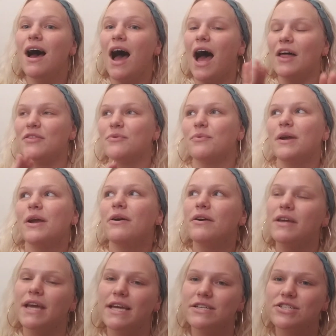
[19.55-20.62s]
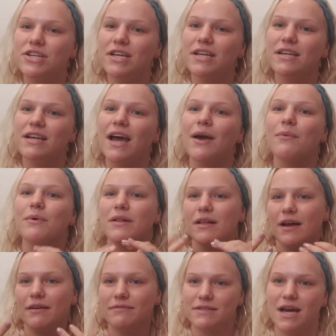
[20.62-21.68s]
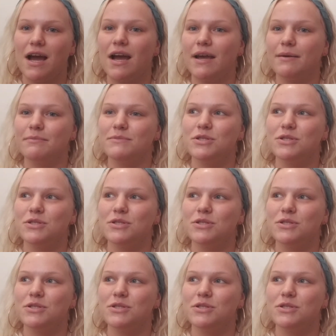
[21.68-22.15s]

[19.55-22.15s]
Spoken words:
On the rare occasion, I will have time